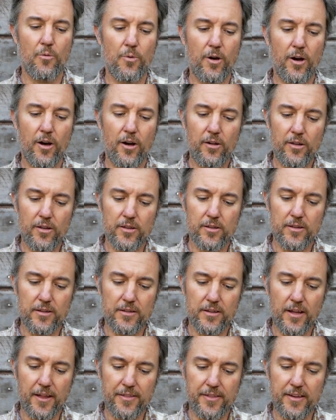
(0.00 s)
Well,
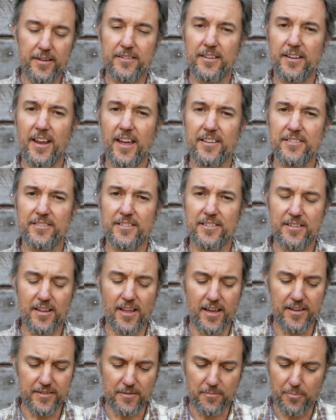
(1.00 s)
I think today is, the,
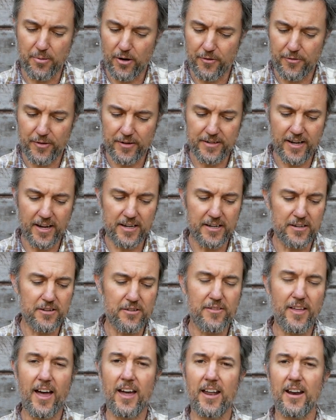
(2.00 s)
is a perfect day to
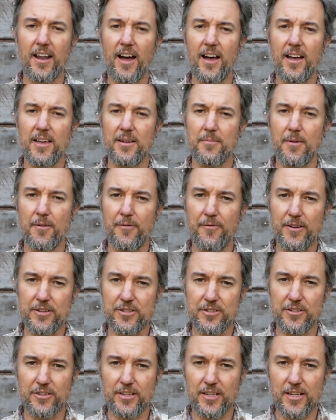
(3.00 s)
do that. I am
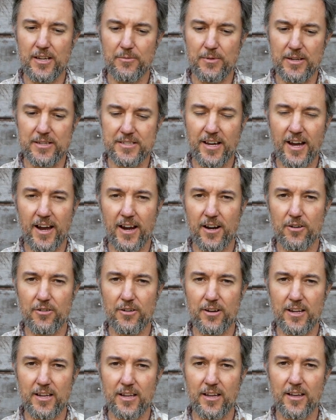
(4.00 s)
officially
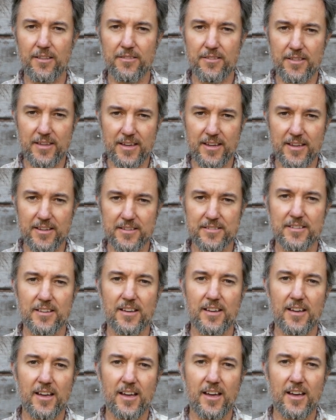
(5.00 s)
retiring these
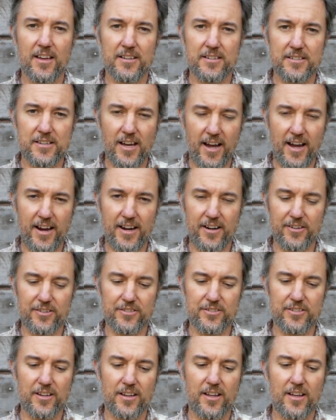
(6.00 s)

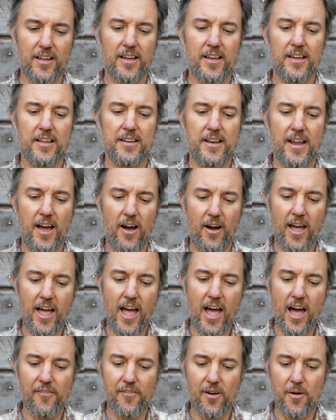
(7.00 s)
tires. Now I
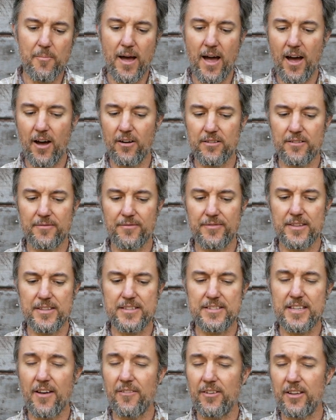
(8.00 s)
have about
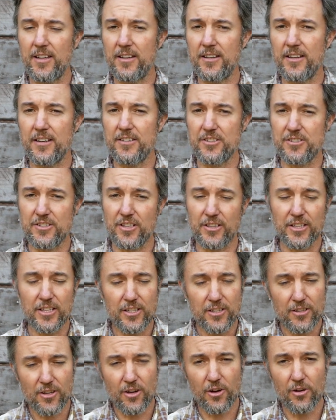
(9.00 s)
seven, just a
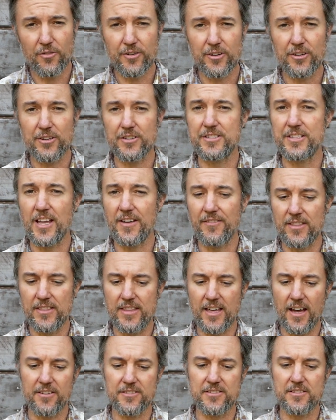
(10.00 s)
little over
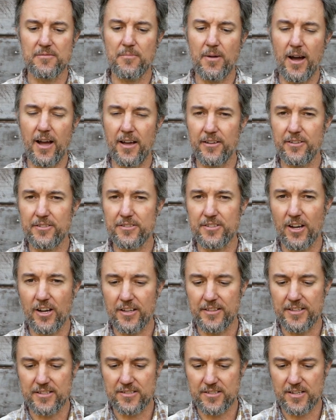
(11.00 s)
7,000 miles
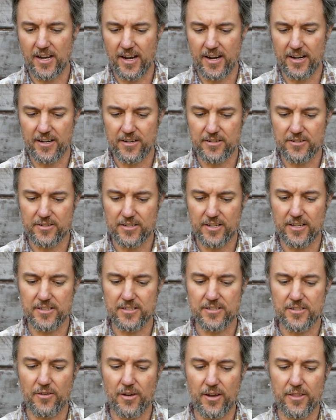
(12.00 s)
on these tires.
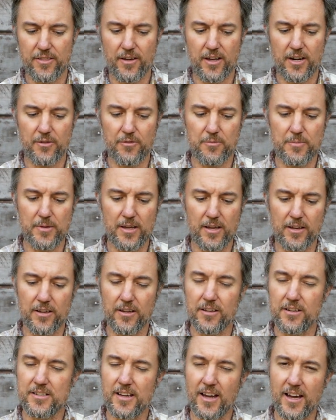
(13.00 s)
And so I thought it would be a
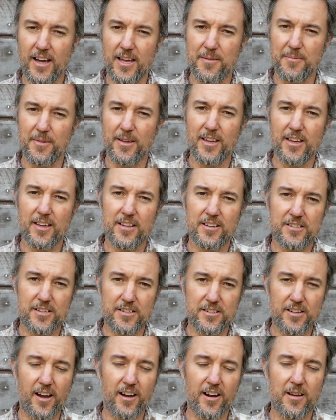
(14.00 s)
good time to
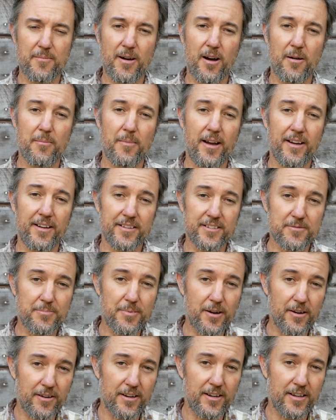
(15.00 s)
talk about my
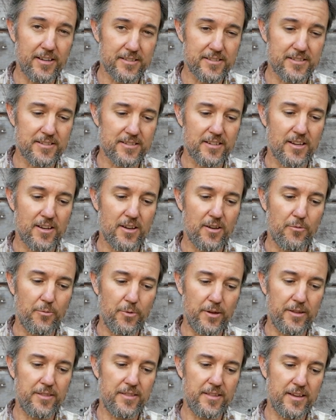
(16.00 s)
experience
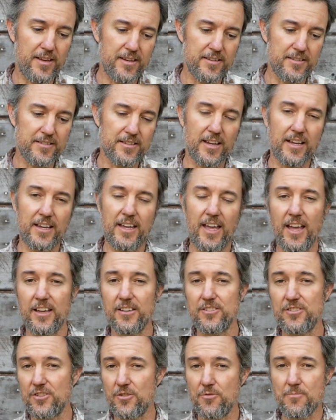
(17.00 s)
with these in
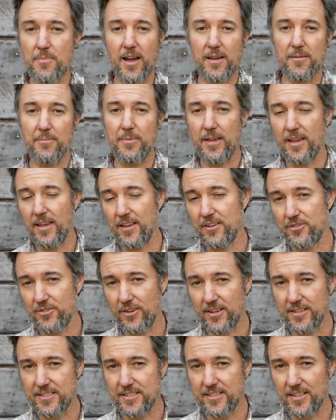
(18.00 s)
case you might be
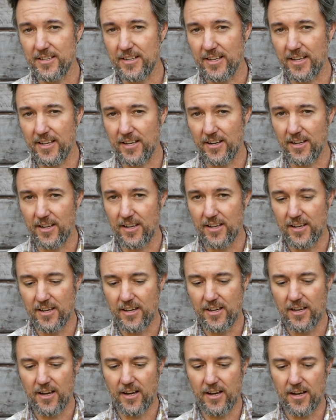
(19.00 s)
interested in
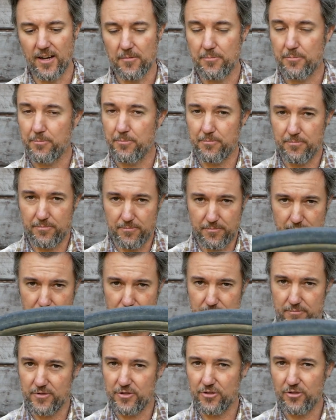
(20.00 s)
uh,
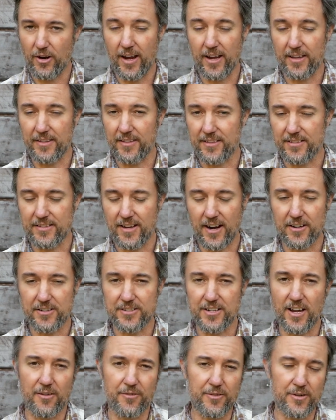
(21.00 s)
trying these
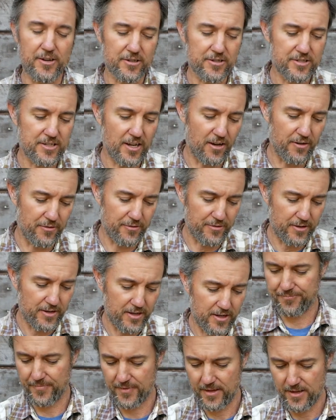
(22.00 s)
tires out for
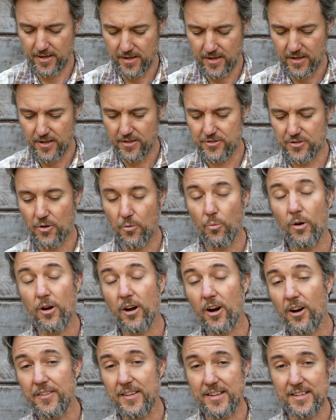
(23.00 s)
yourself. So what
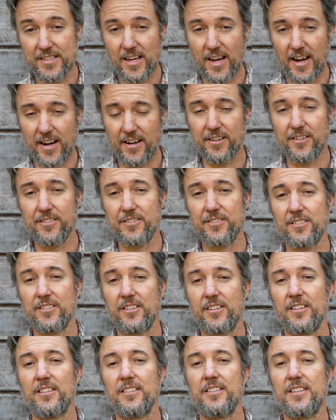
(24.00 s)
are these tires?
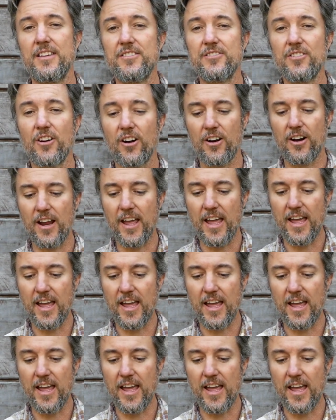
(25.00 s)
These are